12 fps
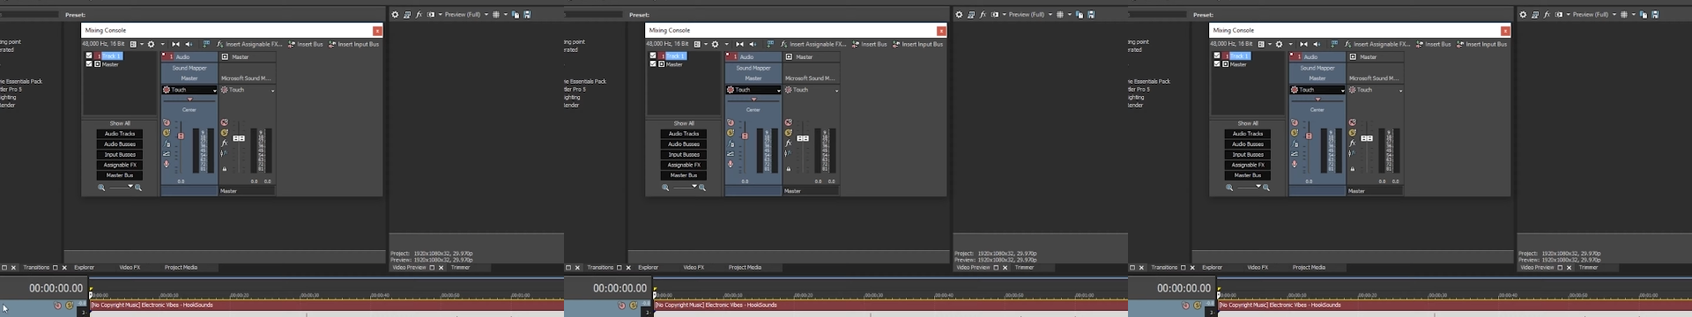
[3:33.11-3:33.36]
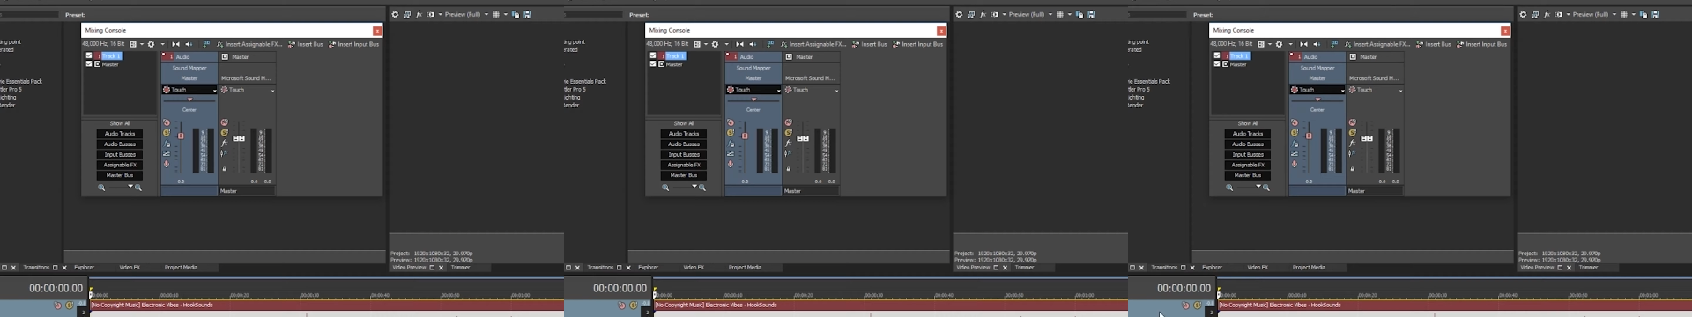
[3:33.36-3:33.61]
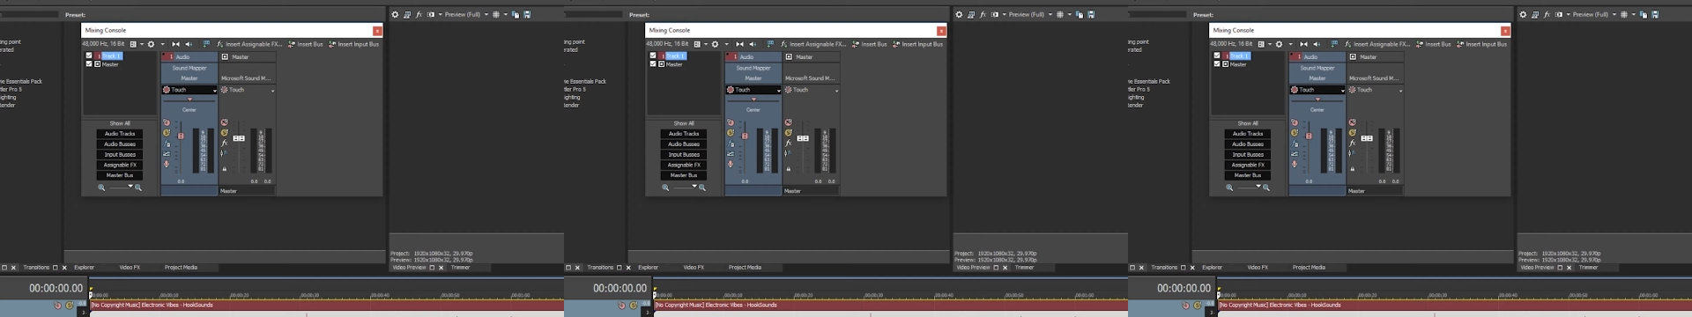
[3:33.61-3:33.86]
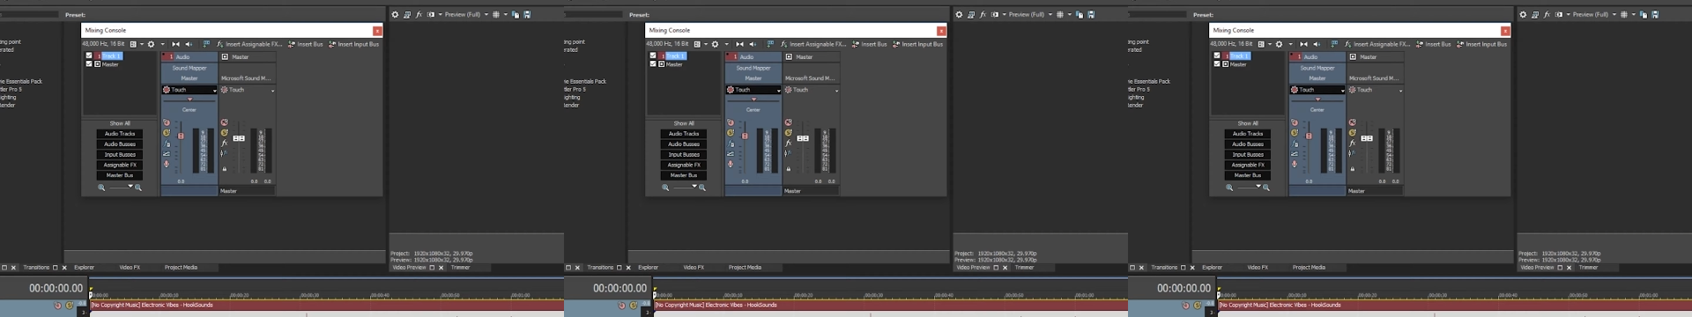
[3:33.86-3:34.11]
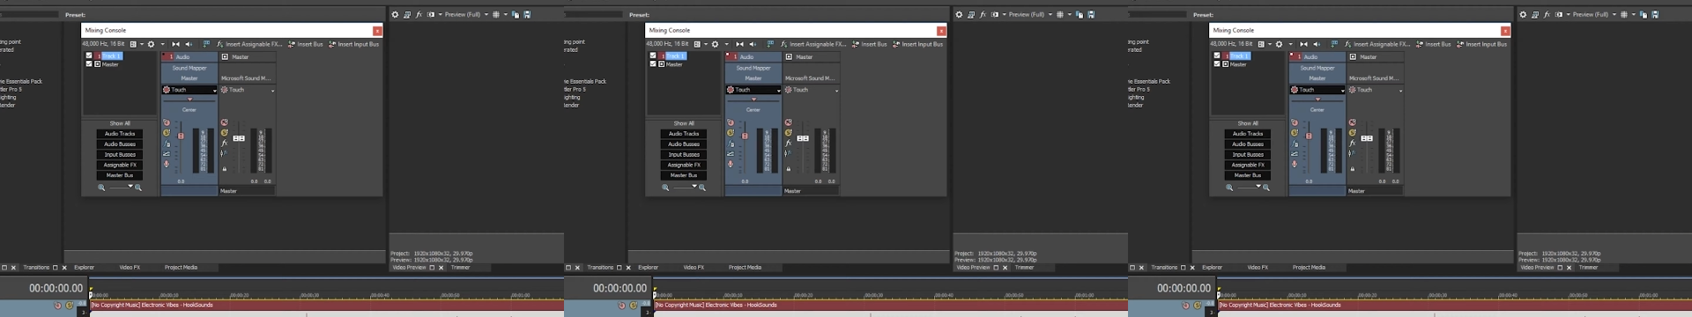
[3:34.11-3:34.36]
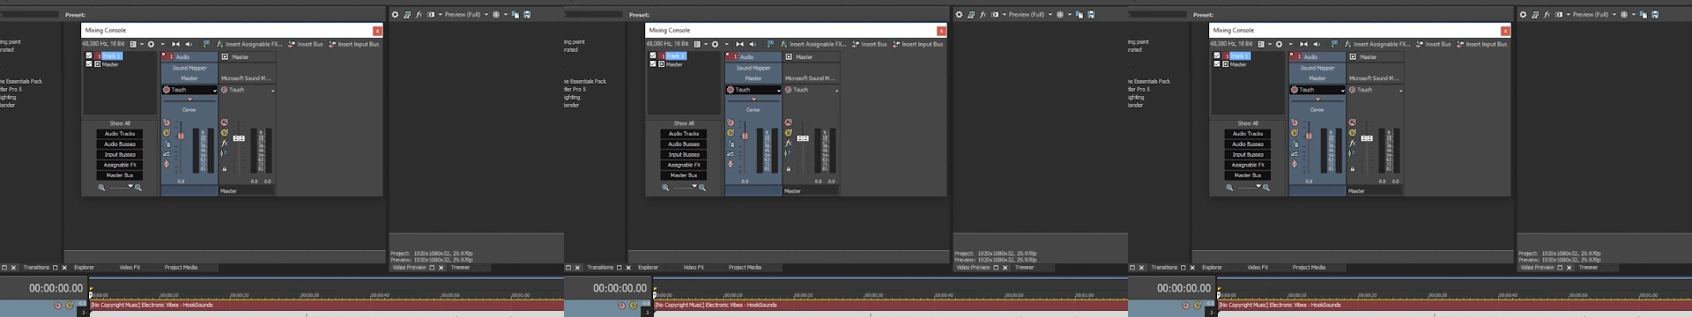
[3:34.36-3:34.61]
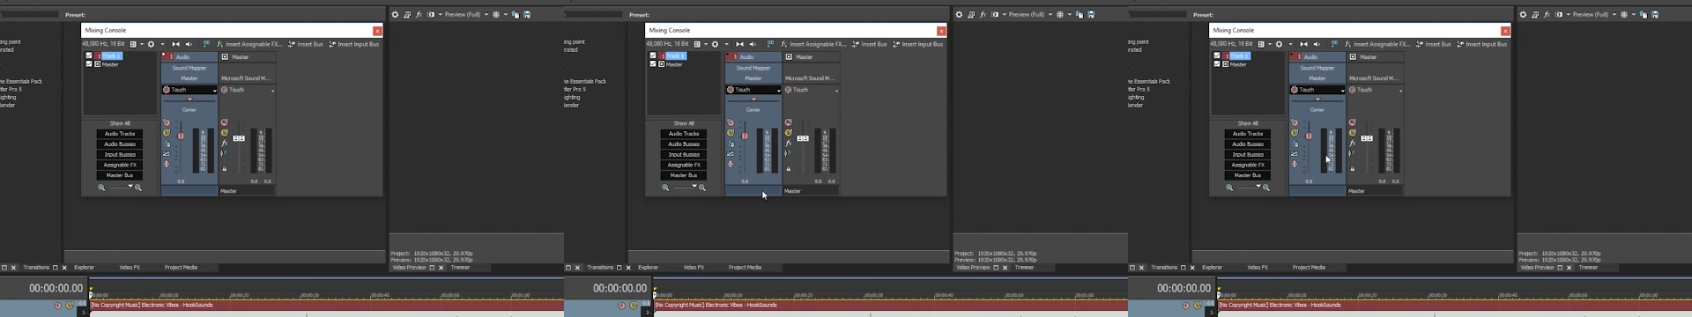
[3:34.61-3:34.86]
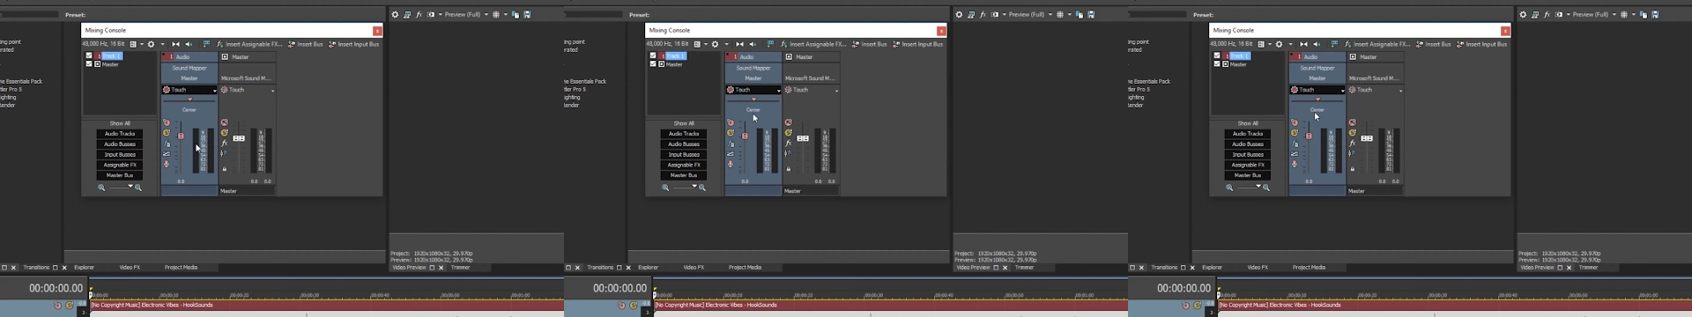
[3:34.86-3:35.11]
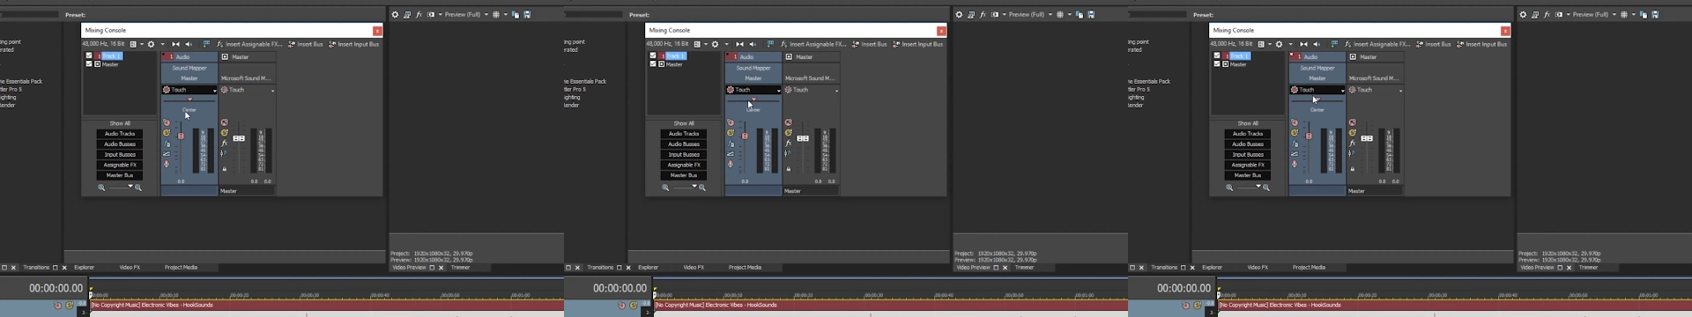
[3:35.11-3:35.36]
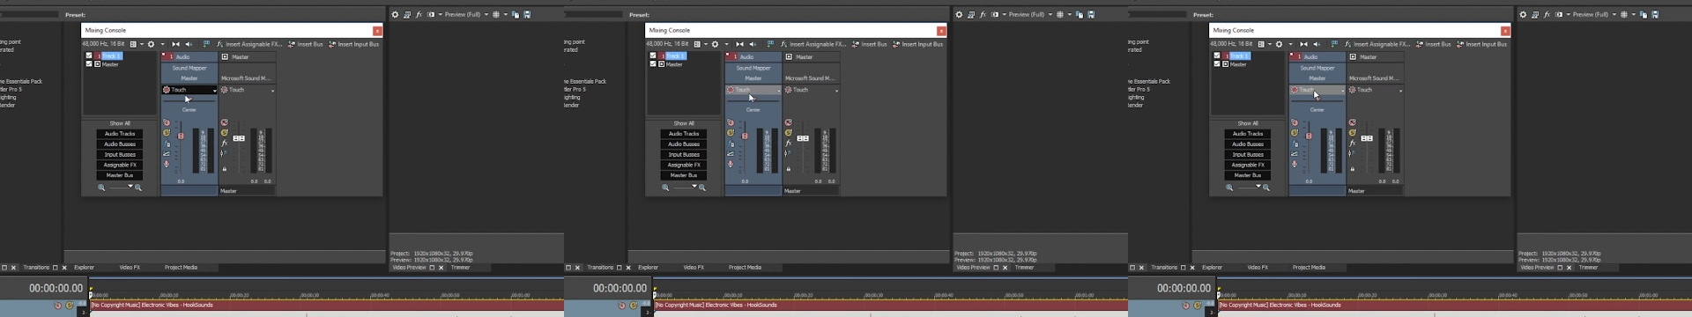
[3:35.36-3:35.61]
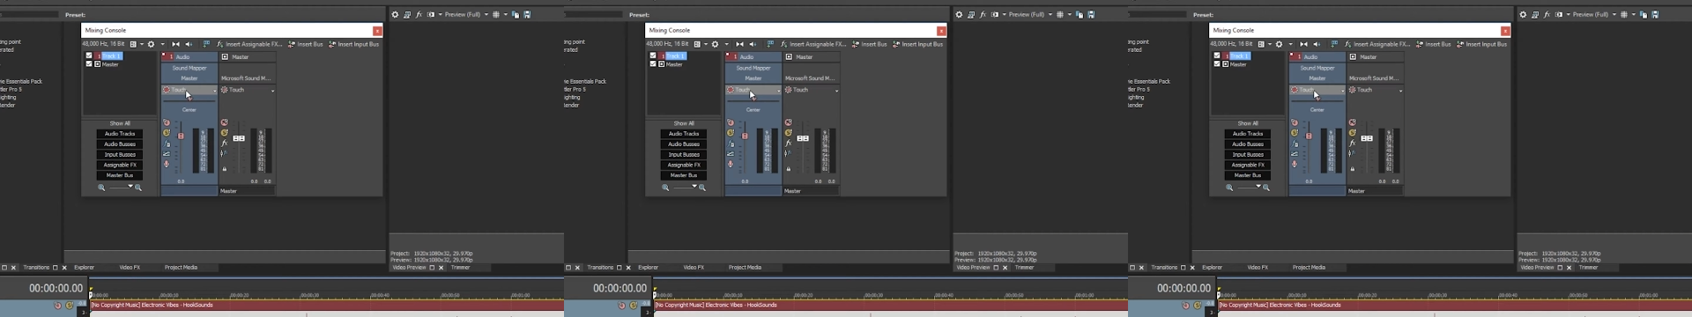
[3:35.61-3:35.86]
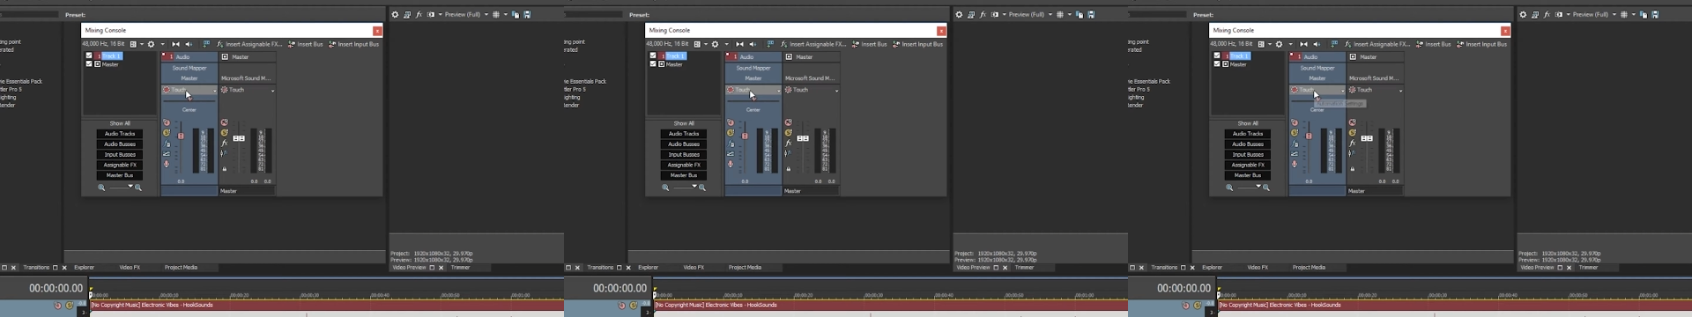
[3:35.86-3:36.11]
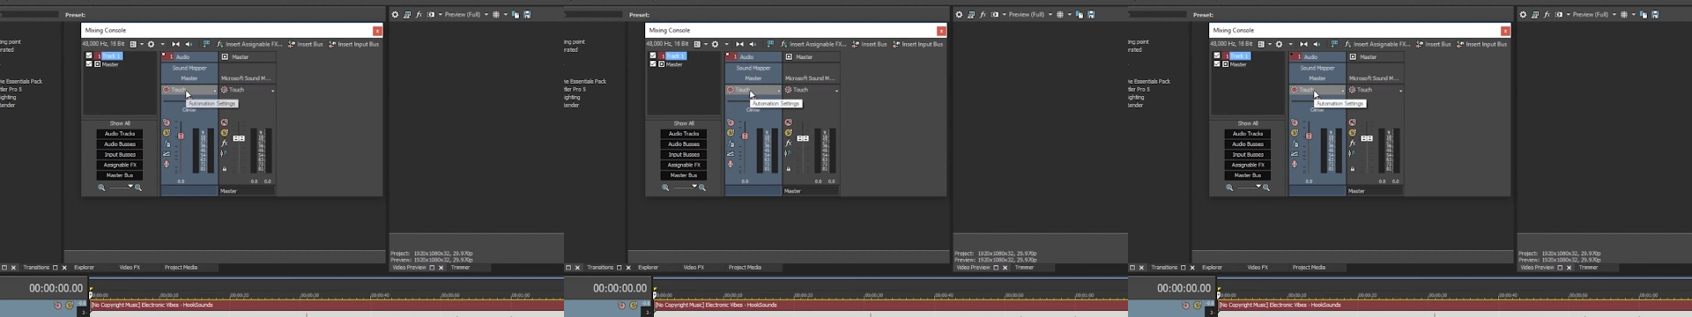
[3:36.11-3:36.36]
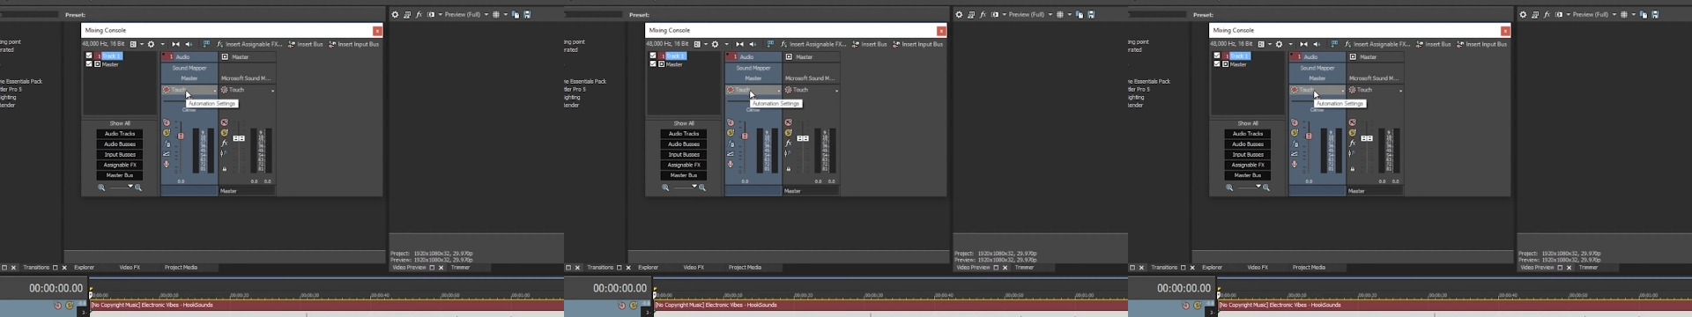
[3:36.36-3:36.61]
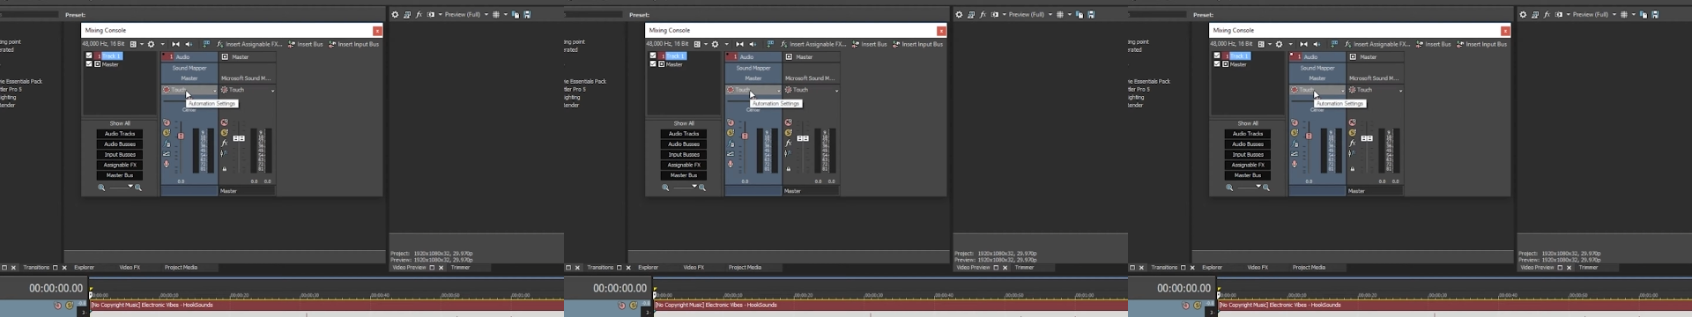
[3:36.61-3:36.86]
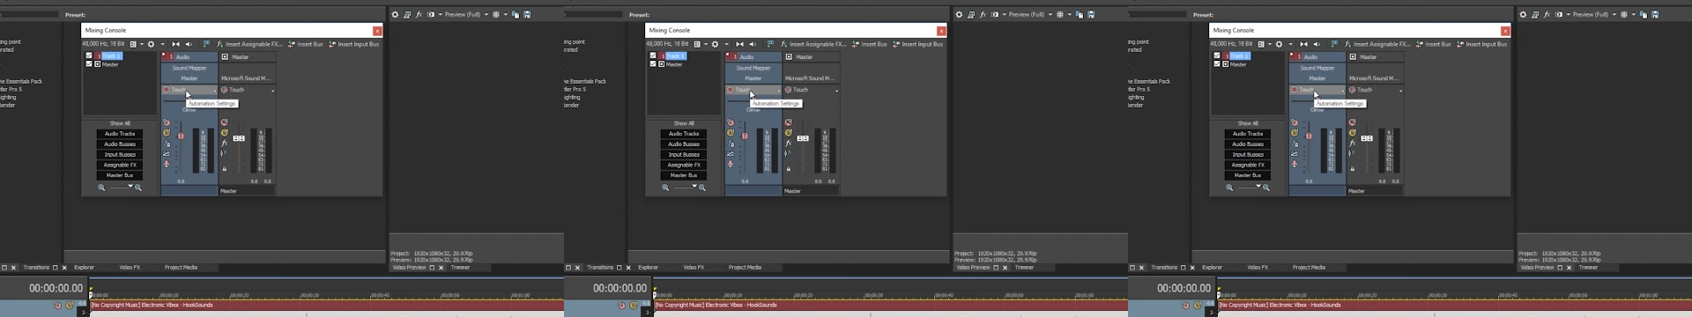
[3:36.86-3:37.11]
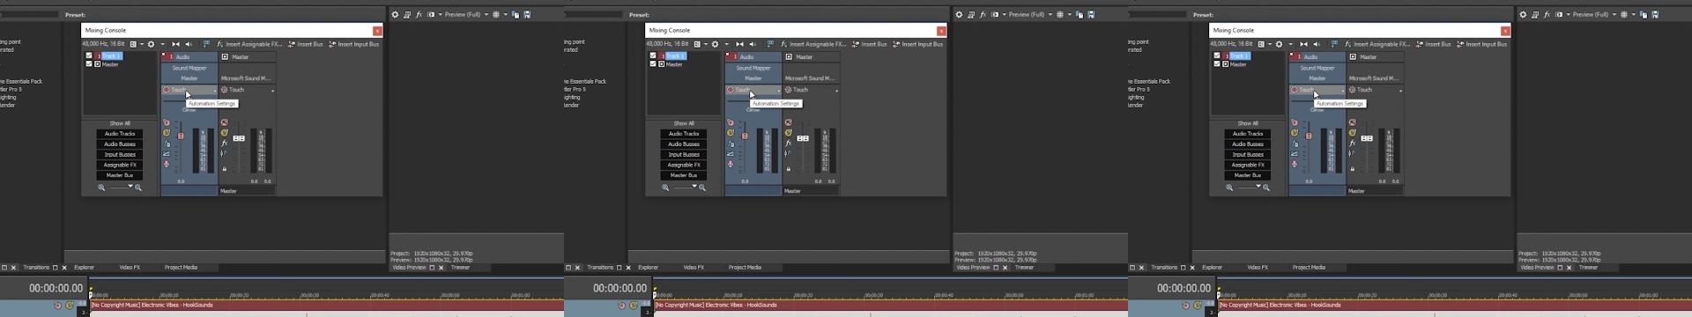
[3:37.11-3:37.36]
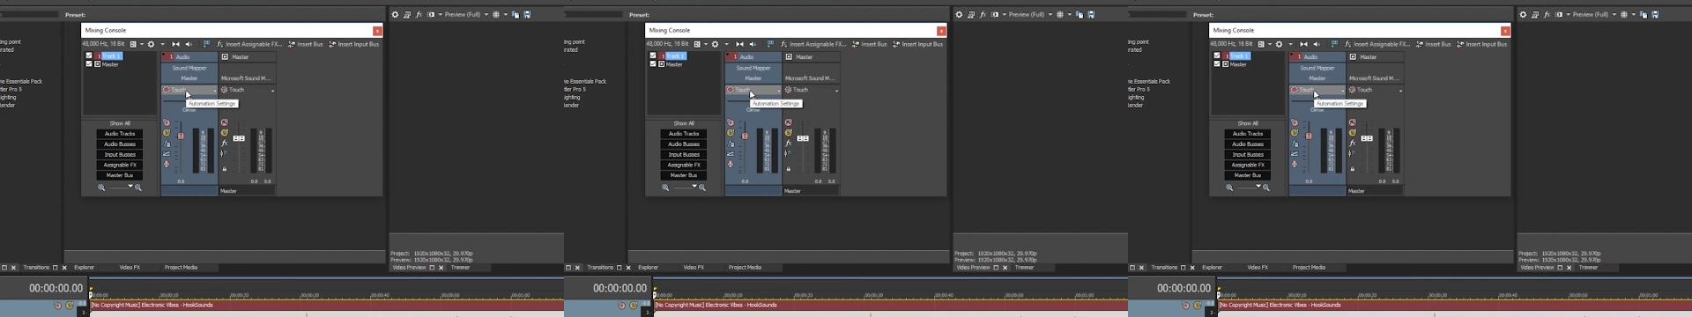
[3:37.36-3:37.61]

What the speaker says: [unreadable: no face in view]